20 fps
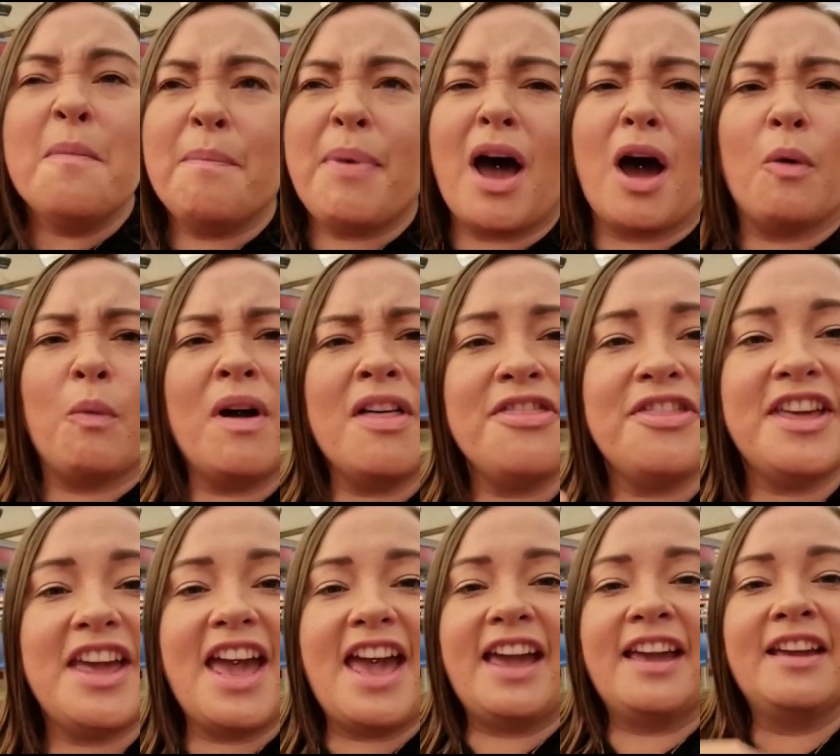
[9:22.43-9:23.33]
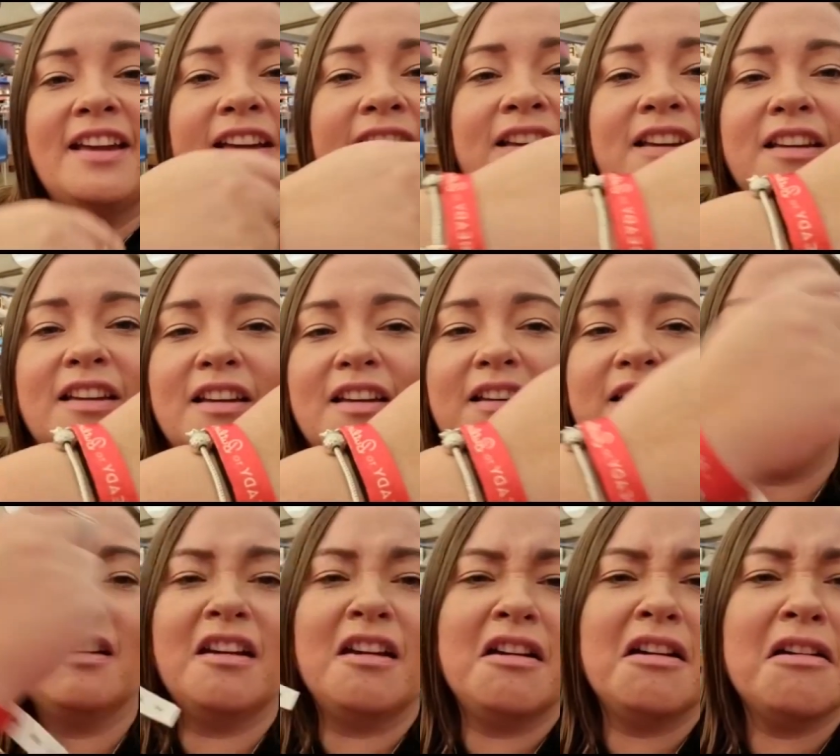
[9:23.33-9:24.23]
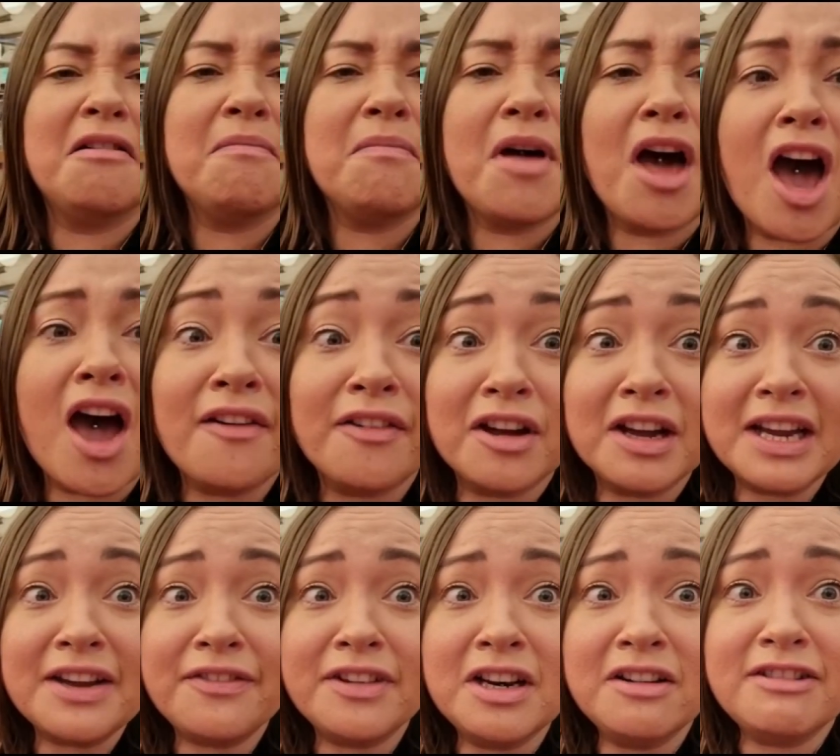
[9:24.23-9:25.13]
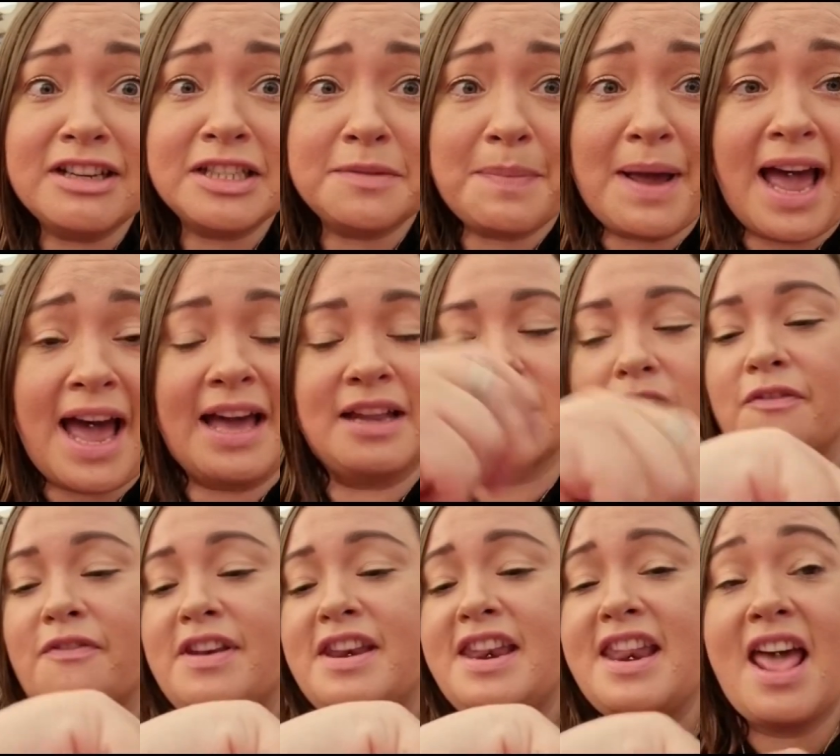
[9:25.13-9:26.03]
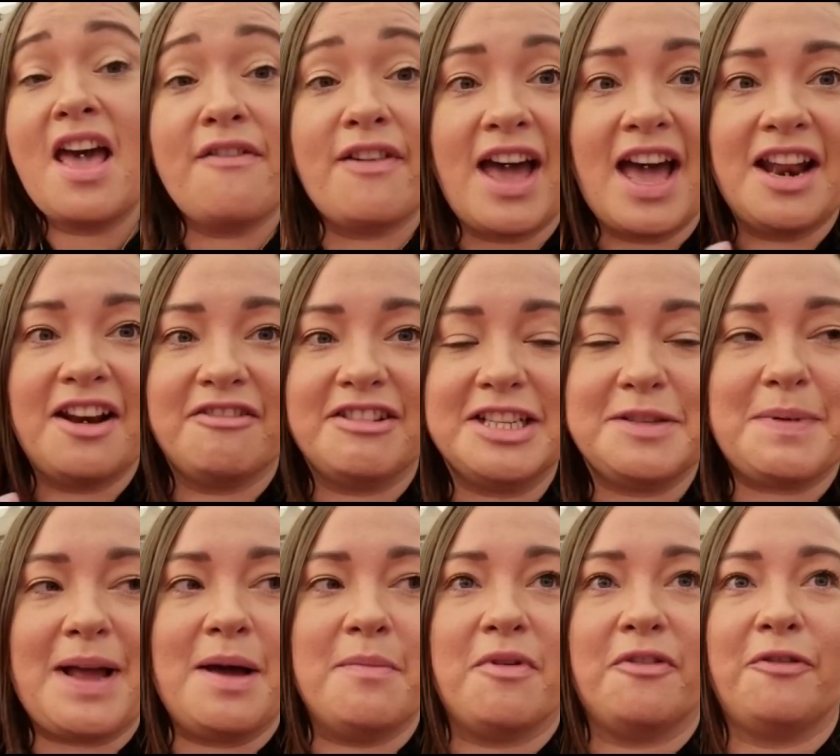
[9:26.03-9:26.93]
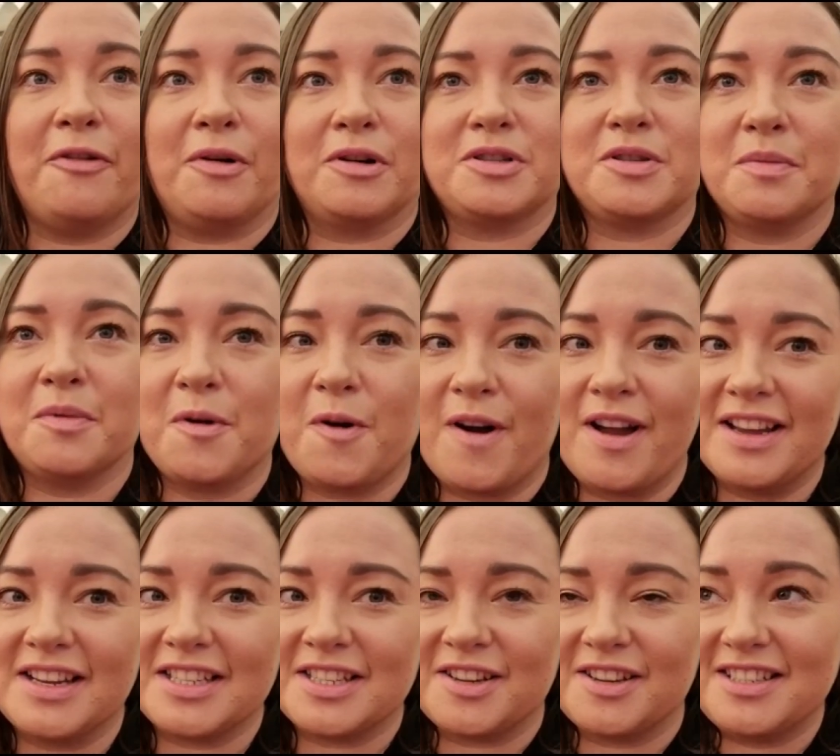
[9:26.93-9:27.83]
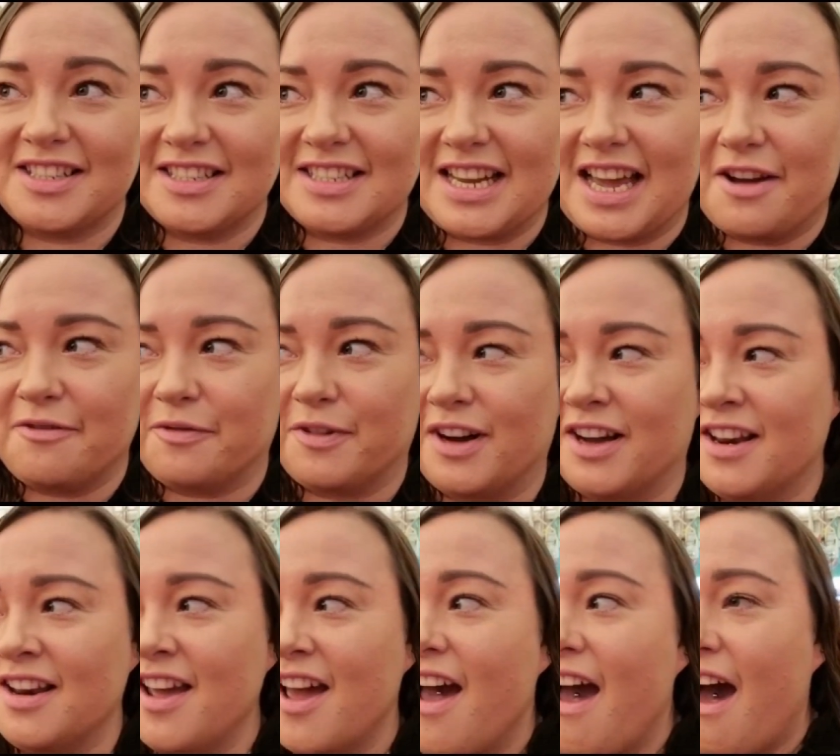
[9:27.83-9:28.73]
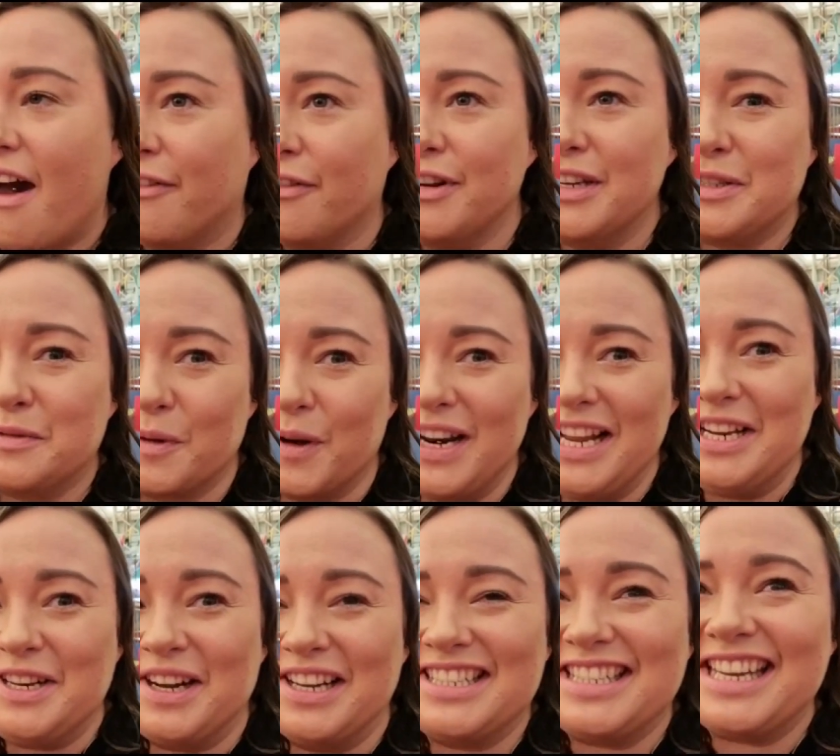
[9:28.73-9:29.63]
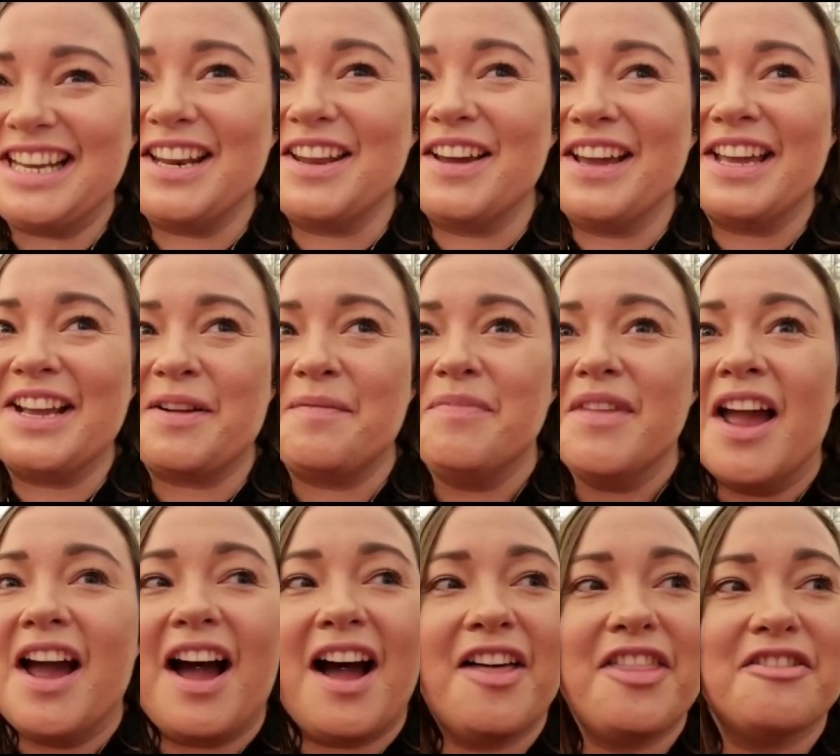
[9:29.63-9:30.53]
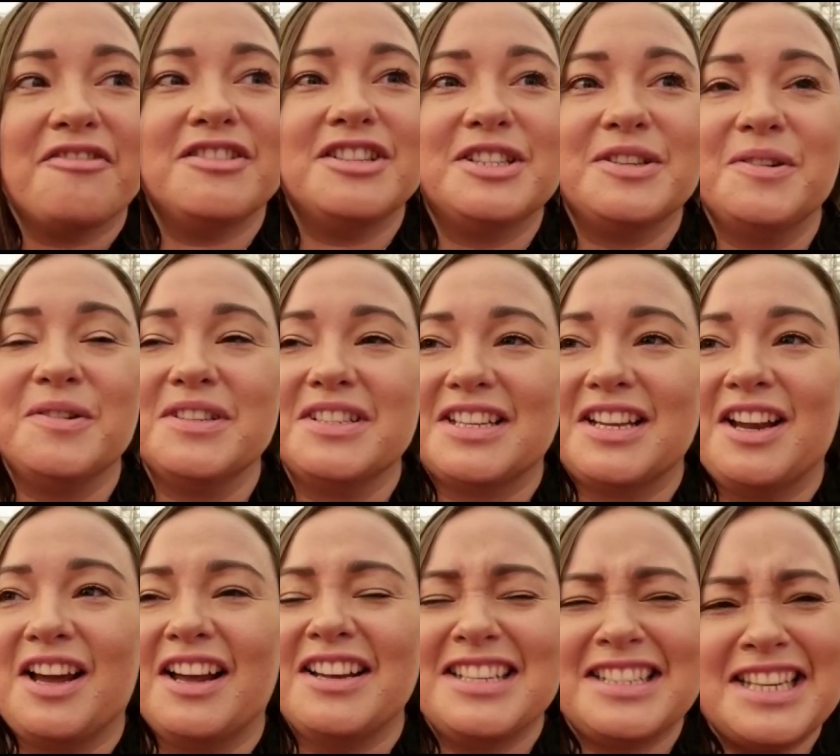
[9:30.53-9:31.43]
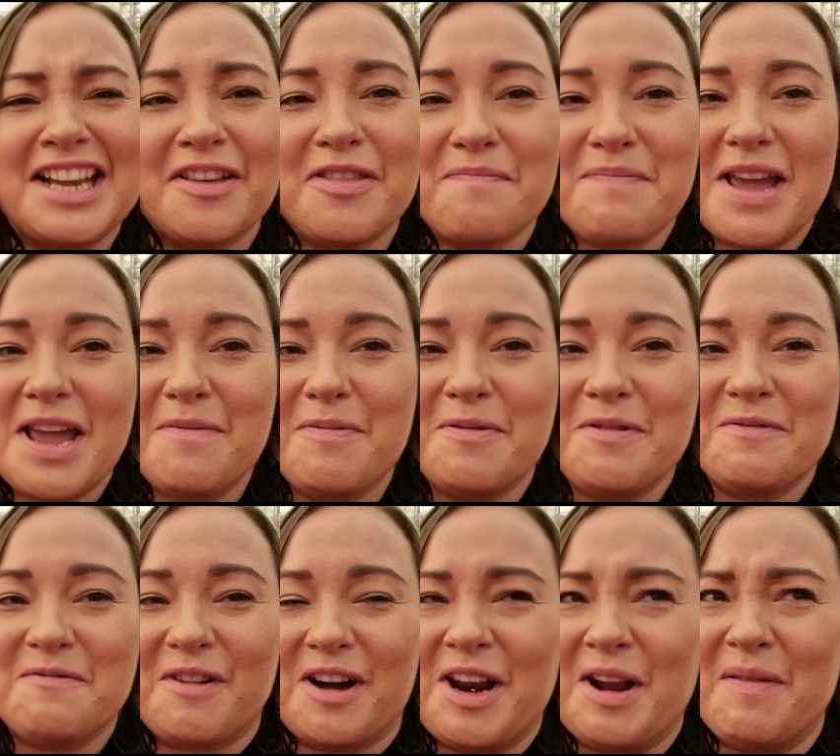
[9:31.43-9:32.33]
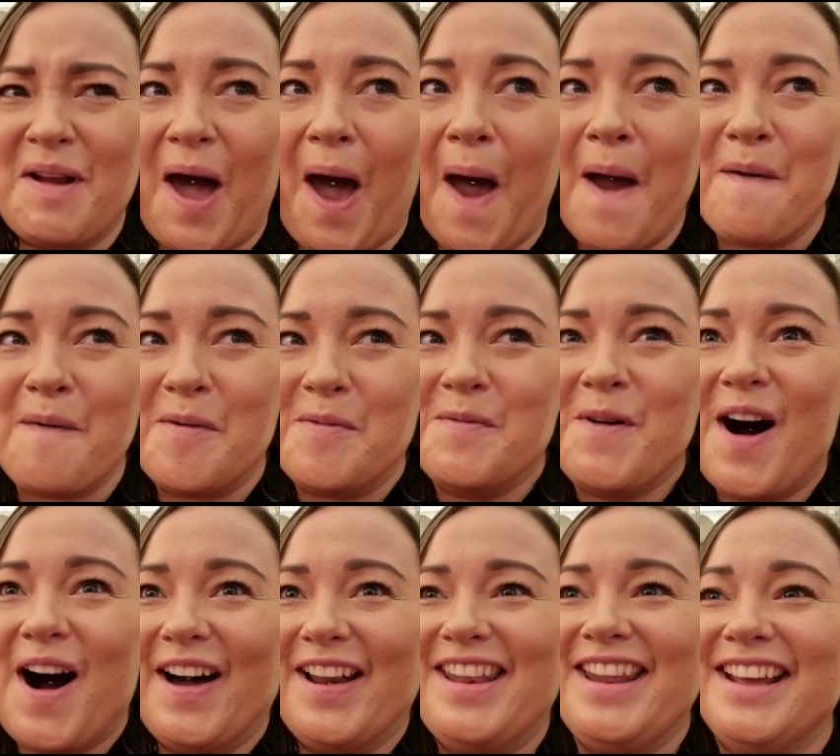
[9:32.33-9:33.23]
But one thing, I'm gonna give him a wristband. I've never had a wristband before, so I'm quite excited to have one. I've always wanted, i see like other resorts and like, I just see other people with one, I'm like, I oh, want one.